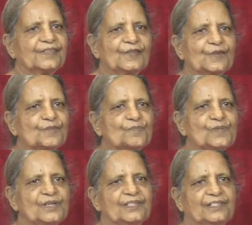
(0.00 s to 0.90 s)
not
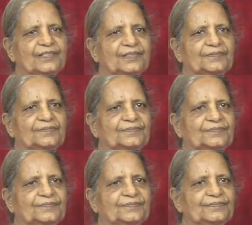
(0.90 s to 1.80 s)
me.
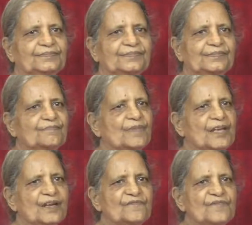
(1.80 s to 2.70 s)
My
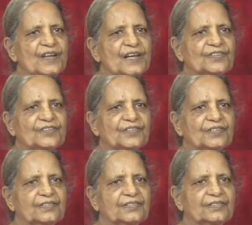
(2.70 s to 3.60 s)
every
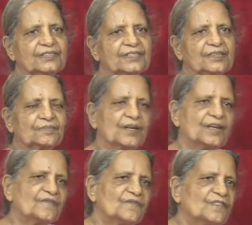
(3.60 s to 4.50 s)
action, my
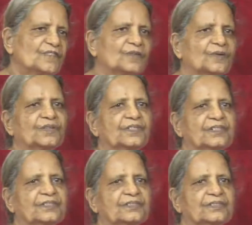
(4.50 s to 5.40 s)
every
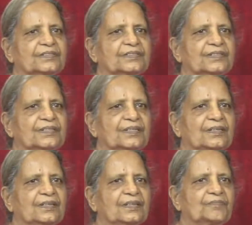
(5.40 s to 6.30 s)
thought,
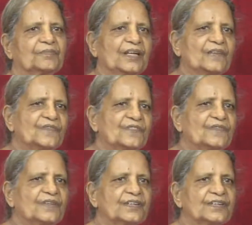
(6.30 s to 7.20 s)
my every
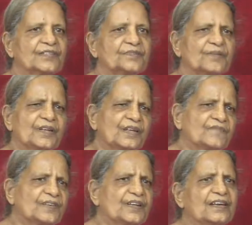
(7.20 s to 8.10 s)
word, my
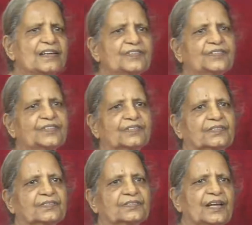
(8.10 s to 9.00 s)
every relation,
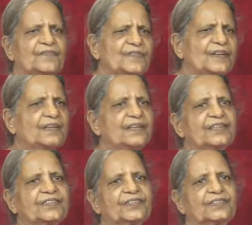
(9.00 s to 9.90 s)
every
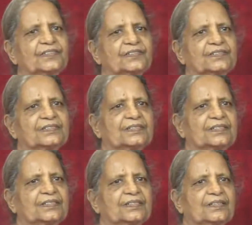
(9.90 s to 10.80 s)
connection,
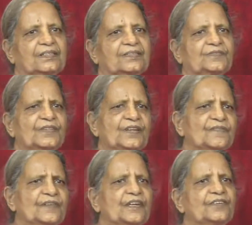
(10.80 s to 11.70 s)

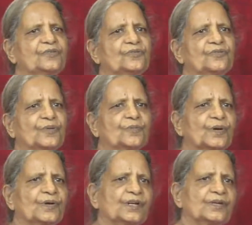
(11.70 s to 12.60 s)
whatever I do from
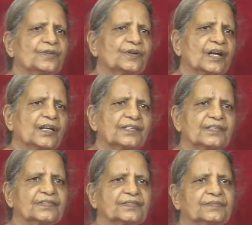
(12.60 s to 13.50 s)
morning to night